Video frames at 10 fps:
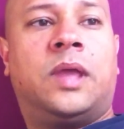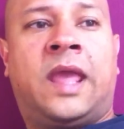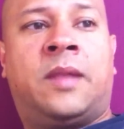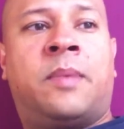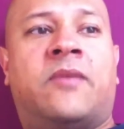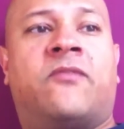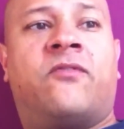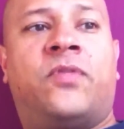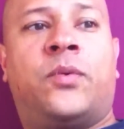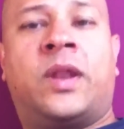in about
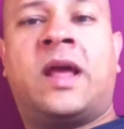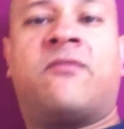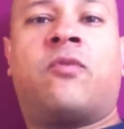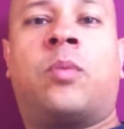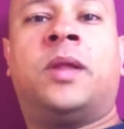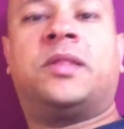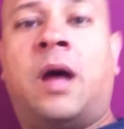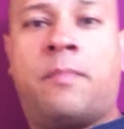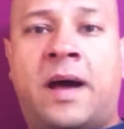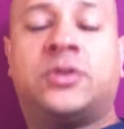3.5, 4 months,
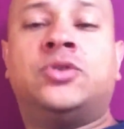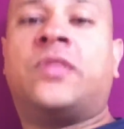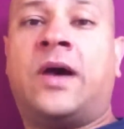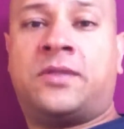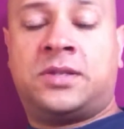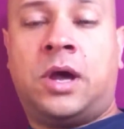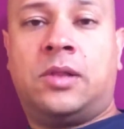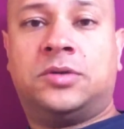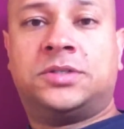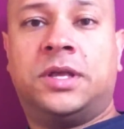about
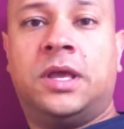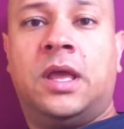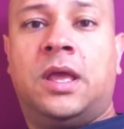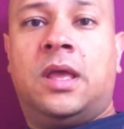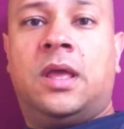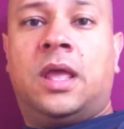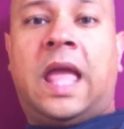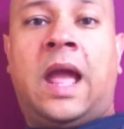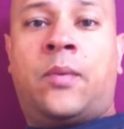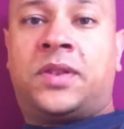$2,000.
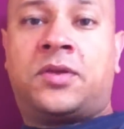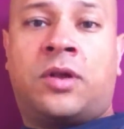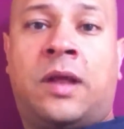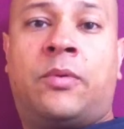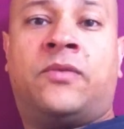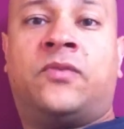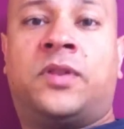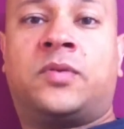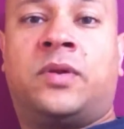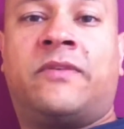And we started out with our
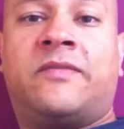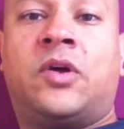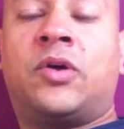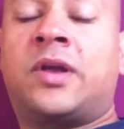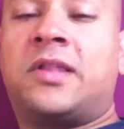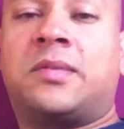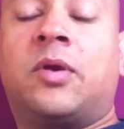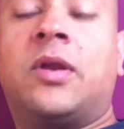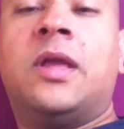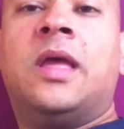first $25
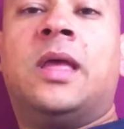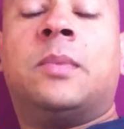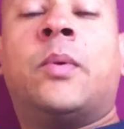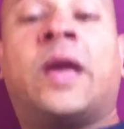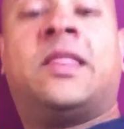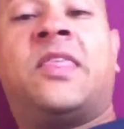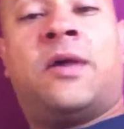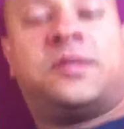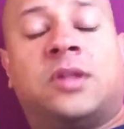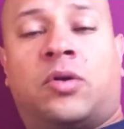customer. But we had a
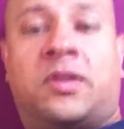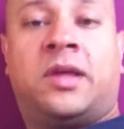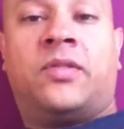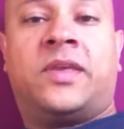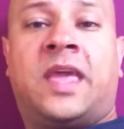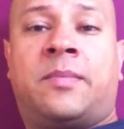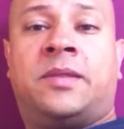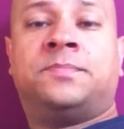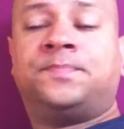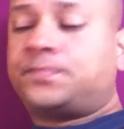$1,000 sale that came in